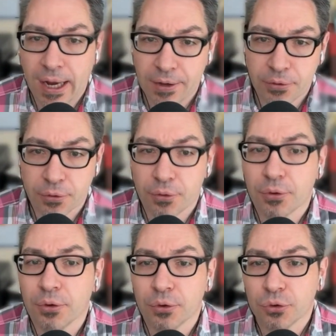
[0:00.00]

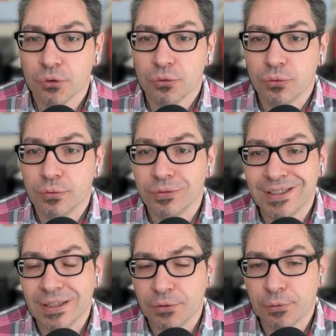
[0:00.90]
either uh, to
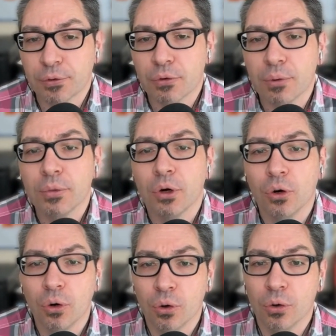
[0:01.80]
visit the forum
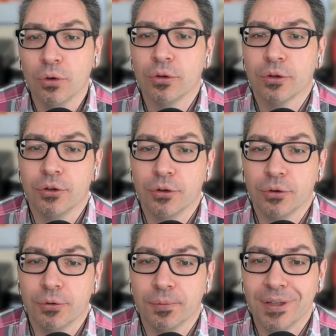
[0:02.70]
or
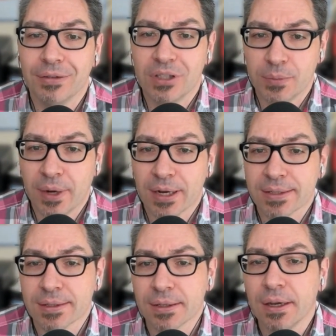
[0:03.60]
the um, David
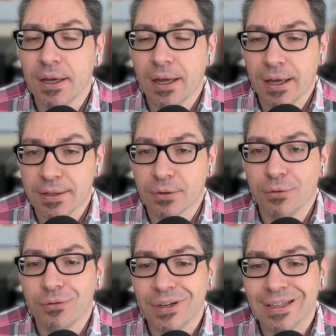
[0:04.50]
Sparks Hazel
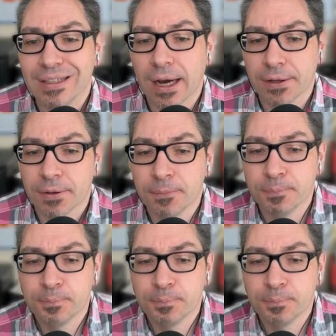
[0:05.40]
field guide.